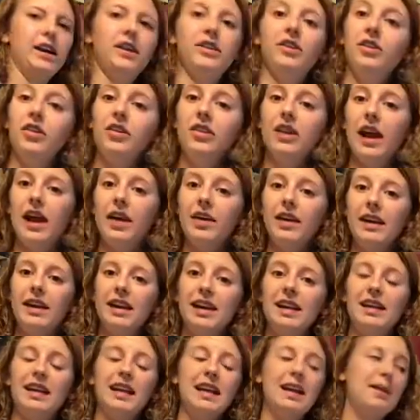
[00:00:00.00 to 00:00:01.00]
so now I
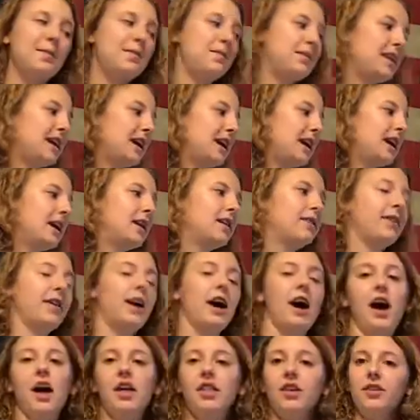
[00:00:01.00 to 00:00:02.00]
can keep thinking of
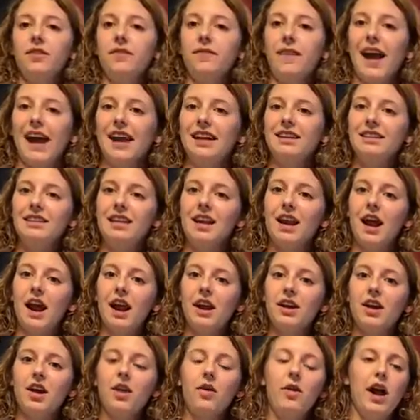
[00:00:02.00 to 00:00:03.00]
other facts that I
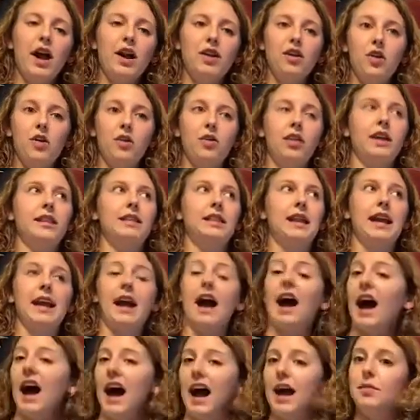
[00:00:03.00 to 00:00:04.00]
know. I know that they
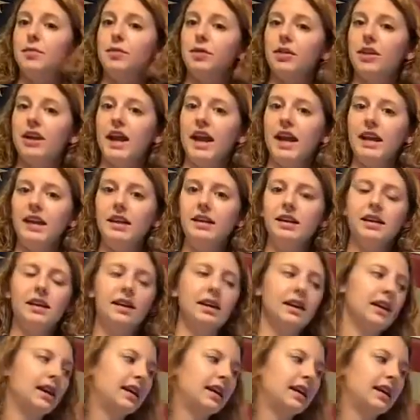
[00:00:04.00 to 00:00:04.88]
hibernate.